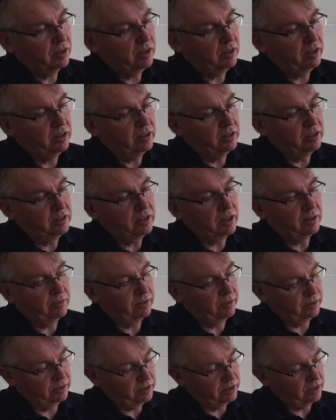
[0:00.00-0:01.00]
And then the
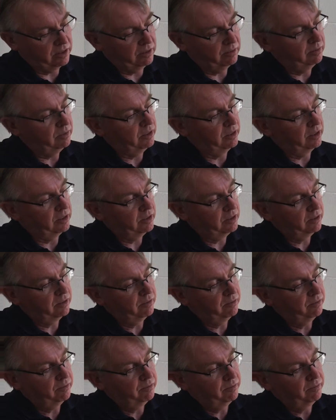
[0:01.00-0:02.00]
tablet will stay in place,
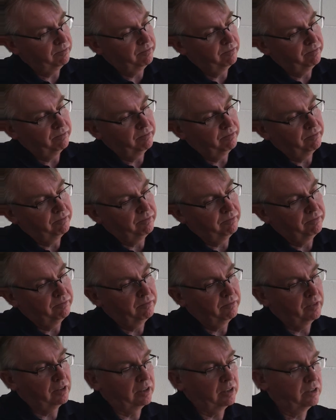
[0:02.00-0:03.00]

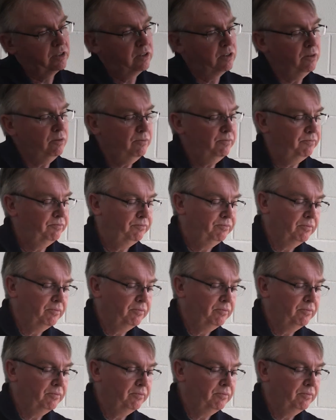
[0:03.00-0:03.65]
like so.